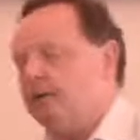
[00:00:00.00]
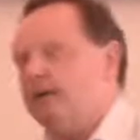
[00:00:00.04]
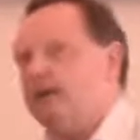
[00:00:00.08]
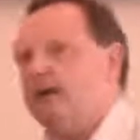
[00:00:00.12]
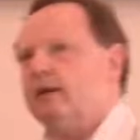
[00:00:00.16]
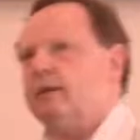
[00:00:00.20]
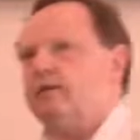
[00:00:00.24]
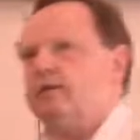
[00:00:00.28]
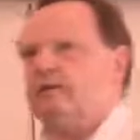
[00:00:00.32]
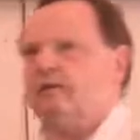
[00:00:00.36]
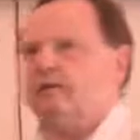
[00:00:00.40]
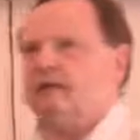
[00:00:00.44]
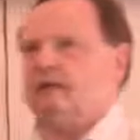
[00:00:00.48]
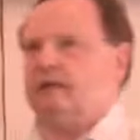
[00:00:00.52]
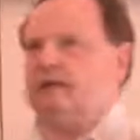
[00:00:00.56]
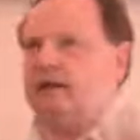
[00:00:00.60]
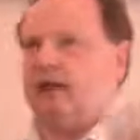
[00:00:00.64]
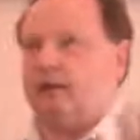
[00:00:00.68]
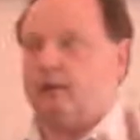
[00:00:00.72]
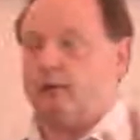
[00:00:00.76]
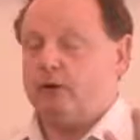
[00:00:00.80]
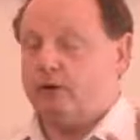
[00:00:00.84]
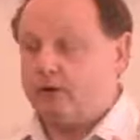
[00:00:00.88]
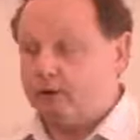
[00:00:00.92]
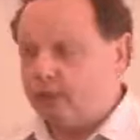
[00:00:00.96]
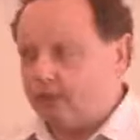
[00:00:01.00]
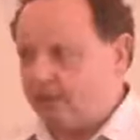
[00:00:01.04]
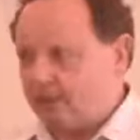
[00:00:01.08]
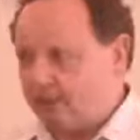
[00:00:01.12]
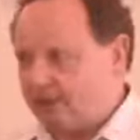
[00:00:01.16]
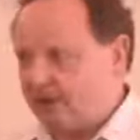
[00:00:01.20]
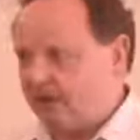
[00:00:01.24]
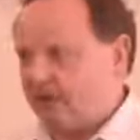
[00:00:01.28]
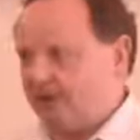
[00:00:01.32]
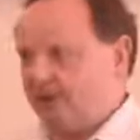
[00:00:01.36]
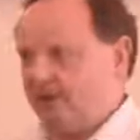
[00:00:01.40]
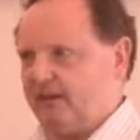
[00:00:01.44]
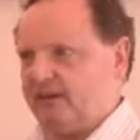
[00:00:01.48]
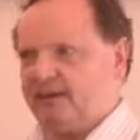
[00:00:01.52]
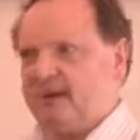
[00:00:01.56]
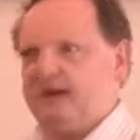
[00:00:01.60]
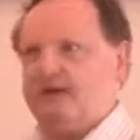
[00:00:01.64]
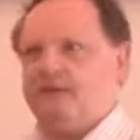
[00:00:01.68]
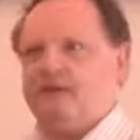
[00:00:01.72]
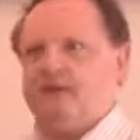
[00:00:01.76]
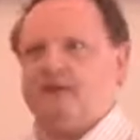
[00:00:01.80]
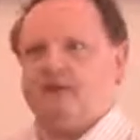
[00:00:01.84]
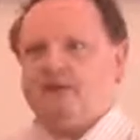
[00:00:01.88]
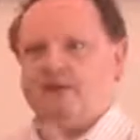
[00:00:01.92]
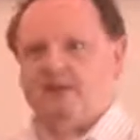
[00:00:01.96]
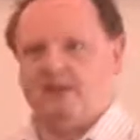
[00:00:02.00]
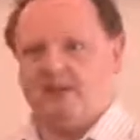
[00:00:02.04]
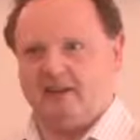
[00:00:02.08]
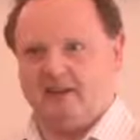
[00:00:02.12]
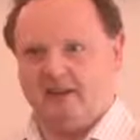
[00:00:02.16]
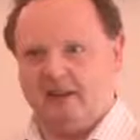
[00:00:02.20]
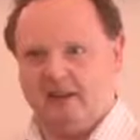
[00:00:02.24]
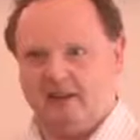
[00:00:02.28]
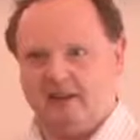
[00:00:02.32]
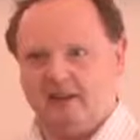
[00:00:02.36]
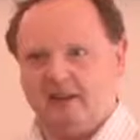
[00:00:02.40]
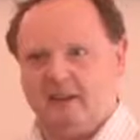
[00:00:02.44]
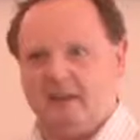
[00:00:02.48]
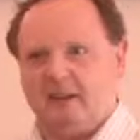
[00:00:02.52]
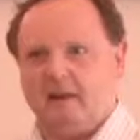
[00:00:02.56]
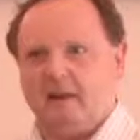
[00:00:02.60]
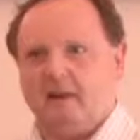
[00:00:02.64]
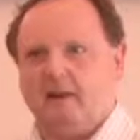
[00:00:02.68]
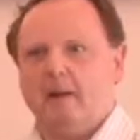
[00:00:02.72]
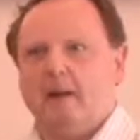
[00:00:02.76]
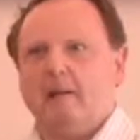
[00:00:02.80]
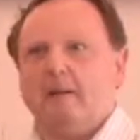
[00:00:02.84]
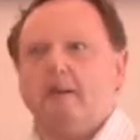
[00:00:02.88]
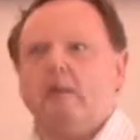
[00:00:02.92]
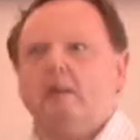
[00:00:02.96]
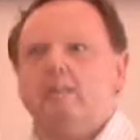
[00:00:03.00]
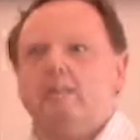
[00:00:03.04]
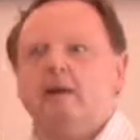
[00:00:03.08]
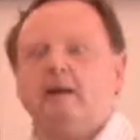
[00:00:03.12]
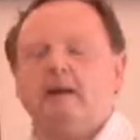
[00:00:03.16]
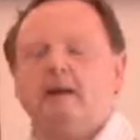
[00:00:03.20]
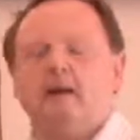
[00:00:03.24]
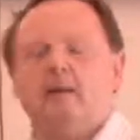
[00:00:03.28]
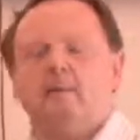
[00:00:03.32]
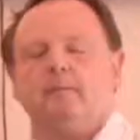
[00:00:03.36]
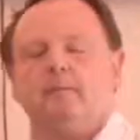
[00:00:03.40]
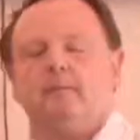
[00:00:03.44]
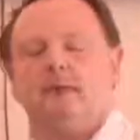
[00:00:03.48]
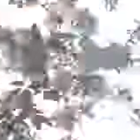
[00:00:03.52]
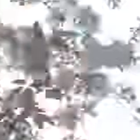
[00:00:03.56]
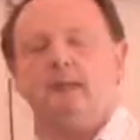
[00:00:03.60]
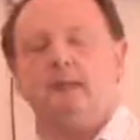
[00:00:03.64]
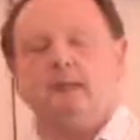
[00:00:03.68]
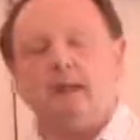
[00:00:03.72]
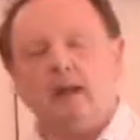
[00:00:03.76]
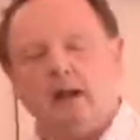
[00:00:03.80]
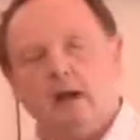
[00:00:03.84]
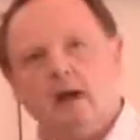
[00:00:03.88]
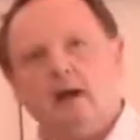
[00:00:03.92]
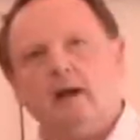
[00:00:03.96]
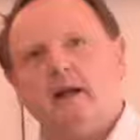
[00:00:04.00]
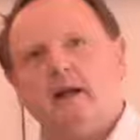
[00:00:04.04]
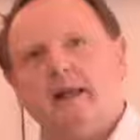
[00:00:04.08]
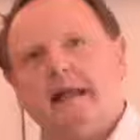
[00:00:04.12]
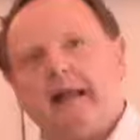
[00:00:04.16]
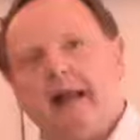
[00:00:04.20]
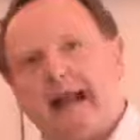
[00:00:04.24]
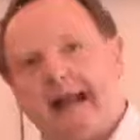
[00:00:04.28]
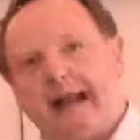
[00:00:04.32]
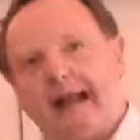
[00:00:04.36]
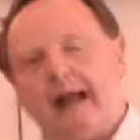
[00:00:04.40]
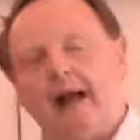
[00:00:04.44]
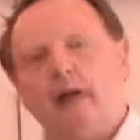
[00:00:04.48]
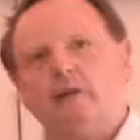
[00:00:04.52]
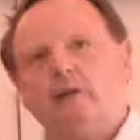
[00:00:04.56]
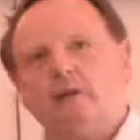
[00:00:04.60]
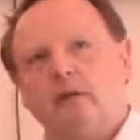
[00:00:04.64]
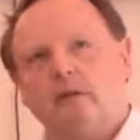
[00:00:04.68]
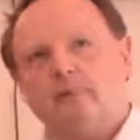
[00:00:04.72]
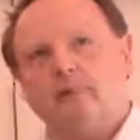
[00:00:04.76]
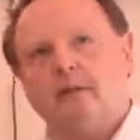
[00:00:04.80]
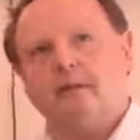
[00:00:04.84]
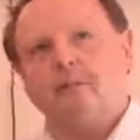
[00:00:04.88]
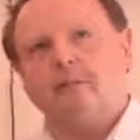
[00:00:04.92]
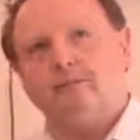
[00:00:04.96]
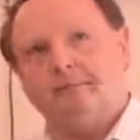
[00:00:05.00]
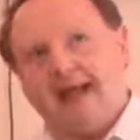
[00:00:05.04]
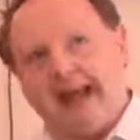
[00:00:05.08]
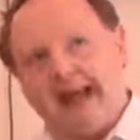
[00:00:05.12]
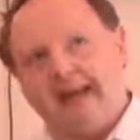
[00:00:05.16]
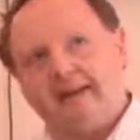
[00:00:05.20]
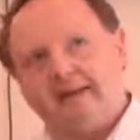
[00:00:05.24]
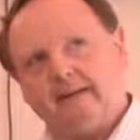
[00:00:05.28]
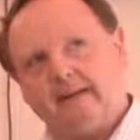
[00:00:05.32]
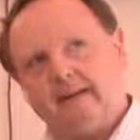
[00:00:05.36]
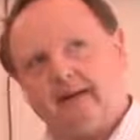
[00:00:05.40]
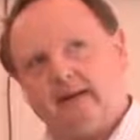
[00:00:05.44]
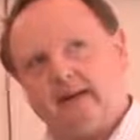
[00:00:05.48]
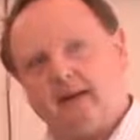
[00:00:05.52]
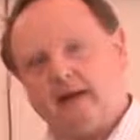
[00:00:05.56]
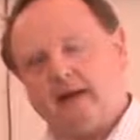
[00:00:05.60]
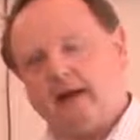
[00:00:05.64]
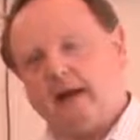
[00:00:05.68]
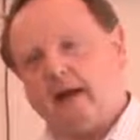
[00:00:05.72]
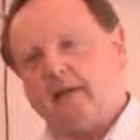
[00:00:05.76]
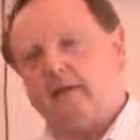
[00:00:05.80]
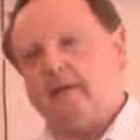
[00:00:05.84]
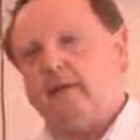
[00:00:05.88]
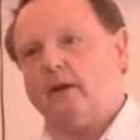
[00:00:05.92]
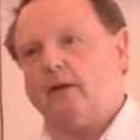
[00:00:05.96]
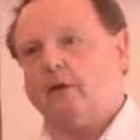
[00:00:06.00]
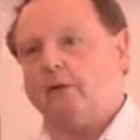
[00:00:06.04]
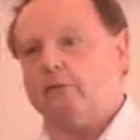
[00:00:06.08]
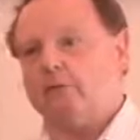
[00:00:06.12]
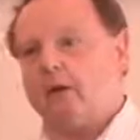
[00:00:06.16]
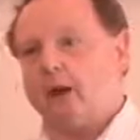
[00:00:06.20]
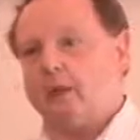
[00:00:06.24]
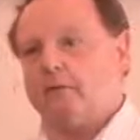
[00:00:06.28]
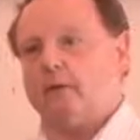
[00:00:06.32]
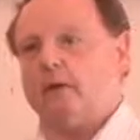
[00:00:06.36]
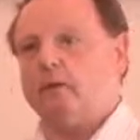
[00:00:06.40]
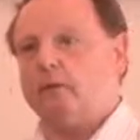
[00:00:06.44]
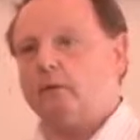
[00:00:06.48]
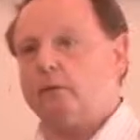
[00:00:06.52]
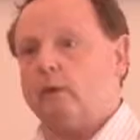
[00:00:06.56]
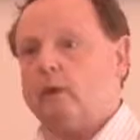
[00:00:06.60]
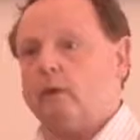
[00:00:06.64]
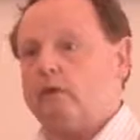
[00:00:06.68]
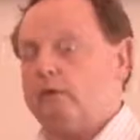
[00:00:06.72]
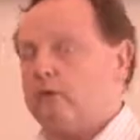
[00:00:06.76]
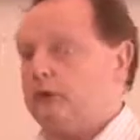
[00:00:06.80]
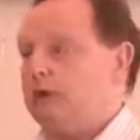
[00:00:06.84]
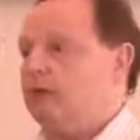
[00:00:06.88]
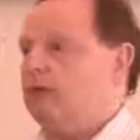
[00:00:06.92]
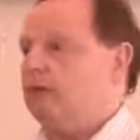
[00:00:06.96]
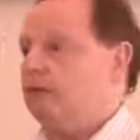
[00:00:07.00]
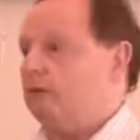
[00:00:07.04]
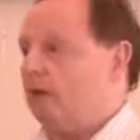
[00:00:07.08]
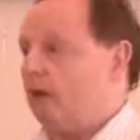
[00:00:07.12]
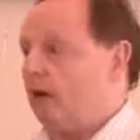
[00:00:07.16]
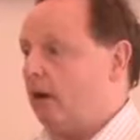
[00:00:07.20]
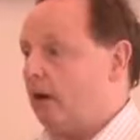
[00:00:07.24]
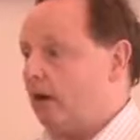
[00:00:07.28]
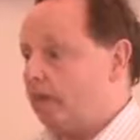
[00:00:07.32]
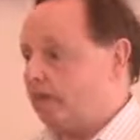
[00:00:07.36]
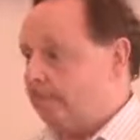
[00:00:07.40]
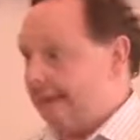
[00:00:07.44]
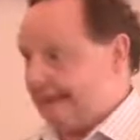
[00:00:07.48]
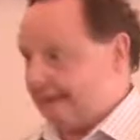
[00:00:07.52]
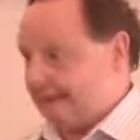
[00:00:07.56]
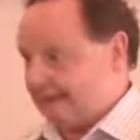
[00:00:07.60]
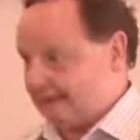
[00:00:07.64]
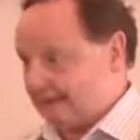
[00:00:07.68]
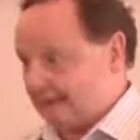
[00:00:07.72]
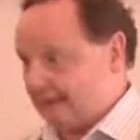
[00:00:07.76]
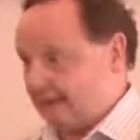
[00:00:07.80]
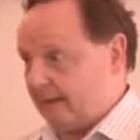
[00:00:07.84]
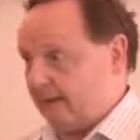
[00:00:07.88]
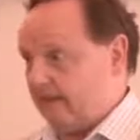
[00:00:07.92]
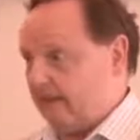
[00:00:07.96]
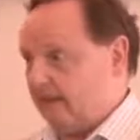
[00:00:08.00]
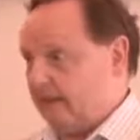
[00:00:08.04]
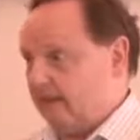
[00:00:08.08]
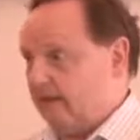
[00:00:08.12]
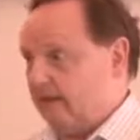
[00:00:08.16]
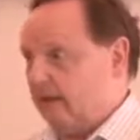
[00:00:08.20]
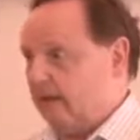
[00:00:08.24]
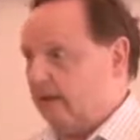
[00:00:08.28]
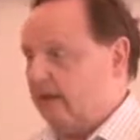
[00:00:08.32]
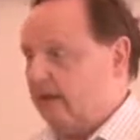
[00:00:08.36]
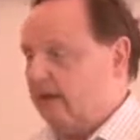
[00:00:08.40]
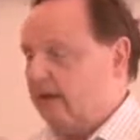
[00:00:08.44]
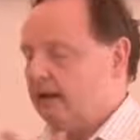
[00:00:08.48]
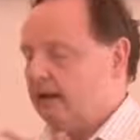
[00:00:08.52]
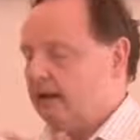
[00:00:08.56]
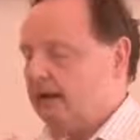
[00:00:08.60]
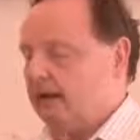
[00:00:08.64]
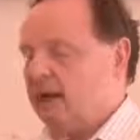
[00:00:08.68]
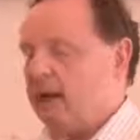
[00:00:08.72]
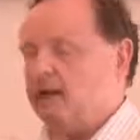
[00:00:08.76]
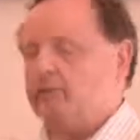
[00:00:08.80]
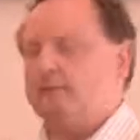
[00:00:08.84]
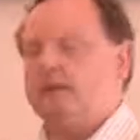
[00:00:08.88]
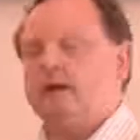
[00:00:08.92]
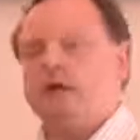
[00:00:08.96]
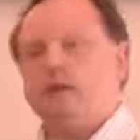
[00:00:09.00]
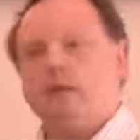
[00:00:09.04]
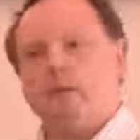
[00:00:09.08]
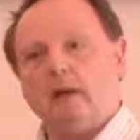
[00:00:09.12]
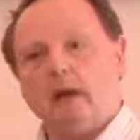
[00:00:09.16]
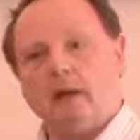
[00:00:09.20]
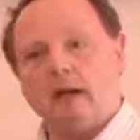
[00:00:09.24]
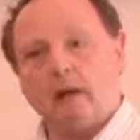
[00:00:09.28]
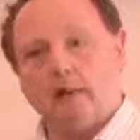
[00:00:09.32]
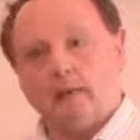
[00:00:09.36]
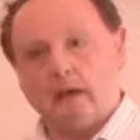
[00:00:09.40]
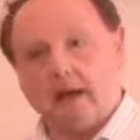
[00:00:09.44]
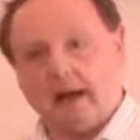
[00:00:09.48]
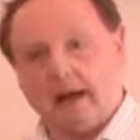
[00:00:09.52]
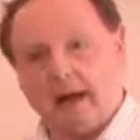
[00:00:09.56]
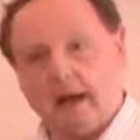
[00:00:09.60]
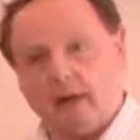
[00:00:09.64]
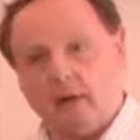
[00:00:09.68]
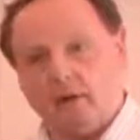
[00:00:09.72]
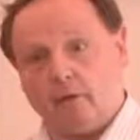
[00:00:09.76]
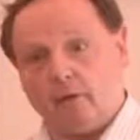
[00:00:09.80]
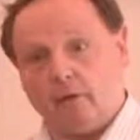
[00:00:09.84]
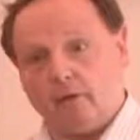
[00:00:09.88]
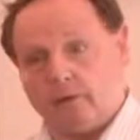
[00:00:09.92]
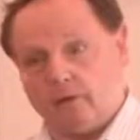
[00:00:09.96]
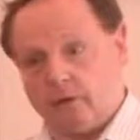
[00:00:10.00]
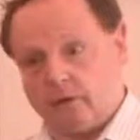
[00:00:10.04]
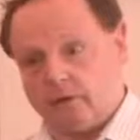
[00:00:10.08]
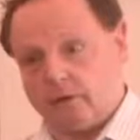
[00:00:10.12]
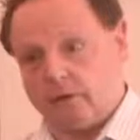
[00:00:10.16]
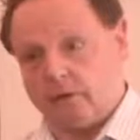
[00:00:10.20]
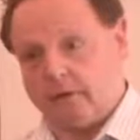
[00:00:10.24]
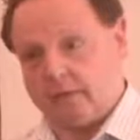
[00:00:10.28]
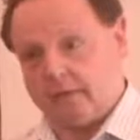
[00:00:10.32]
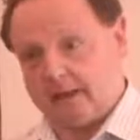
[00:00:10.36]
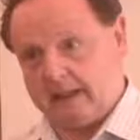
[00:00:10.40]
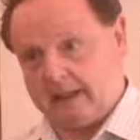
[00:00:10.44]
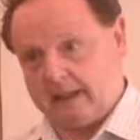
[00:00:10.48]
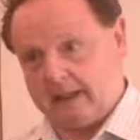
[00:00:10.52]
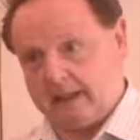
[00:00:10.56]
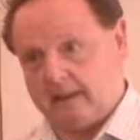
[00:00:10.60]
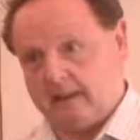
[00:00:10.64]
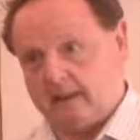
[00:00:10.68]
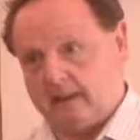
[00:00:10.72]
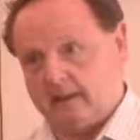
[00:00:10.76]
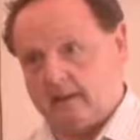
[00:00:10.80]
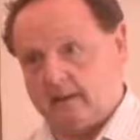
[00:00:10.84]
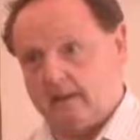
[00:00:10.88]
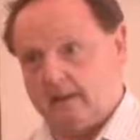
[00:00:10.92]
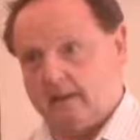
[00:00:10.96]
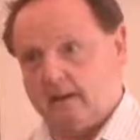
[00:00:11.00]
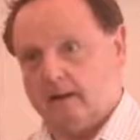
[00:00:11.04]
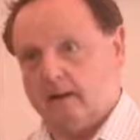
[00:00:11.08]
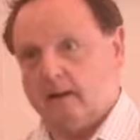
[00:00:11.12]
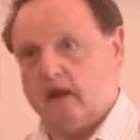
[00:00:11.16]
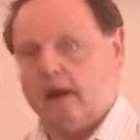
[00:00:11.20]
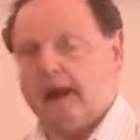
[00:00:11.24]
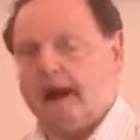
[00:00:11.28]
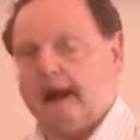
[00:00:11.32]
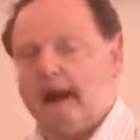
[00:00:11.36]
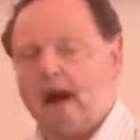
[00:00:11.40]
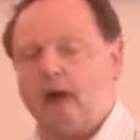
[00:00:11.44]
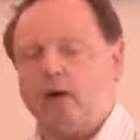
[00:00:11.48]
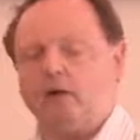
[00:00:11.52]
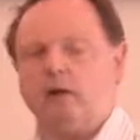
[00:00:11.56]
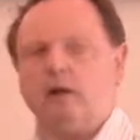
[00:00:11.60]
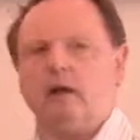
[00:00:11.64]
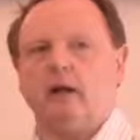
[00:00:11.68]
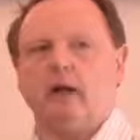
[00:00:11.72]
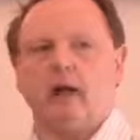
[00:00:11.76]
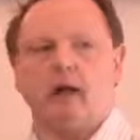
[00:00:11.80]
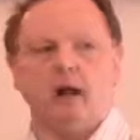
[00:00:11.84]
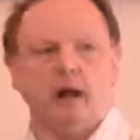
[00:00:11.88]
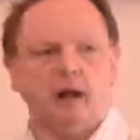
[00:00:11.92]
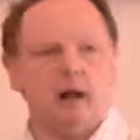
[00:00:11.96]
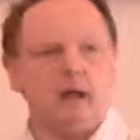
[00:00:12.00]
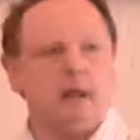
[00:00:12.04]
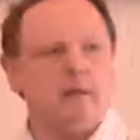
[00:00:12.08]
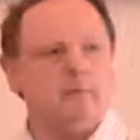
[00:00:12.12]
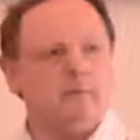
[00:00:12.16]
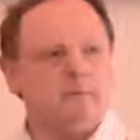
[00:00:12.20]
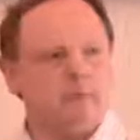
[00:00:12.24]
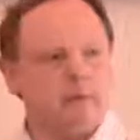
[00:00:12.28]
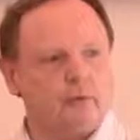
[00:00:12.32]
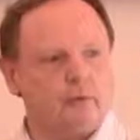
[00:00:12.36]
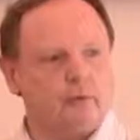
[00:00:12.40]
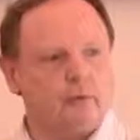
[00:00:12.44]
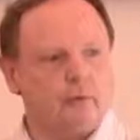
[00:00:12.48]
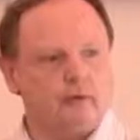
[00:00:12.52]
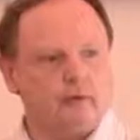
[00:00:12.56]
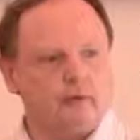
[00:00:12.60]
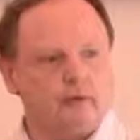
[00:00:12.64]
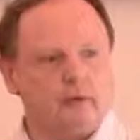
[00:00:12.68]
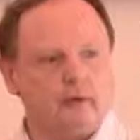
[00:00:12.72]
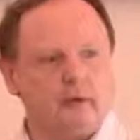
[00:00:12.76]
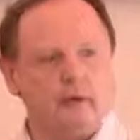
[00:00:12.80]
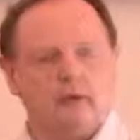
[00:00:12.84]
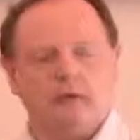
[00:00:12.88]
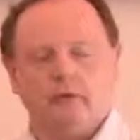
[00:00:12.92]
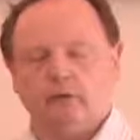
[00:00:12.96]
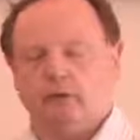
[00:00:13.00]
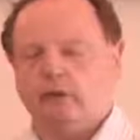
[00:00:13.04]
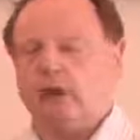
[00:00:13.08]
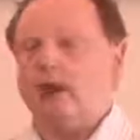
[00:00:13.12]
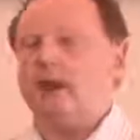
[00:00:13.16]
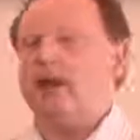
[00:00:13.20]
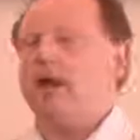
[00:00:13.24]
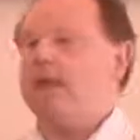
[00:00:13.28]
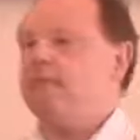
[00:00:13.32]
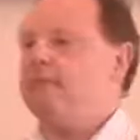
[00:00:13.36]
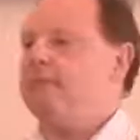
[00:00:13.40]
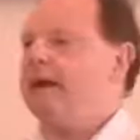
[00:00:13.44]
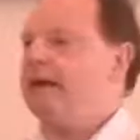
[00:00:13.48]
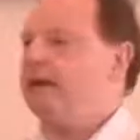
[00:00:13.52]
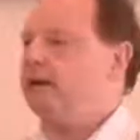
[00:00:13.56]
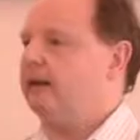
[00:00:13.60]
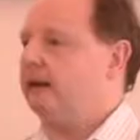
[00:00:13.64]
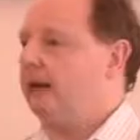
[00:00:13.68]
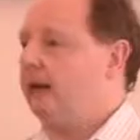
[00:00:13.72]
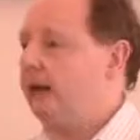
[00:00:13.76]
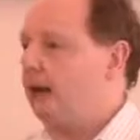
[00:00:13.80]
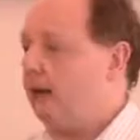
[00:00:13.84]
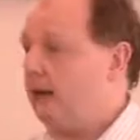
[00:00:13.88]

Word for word: I wish, I wish she was different. I wish, you know. But learning how to be better at those moments when she's not a Bethel has been really, really helpful for me. How can I improve so I can better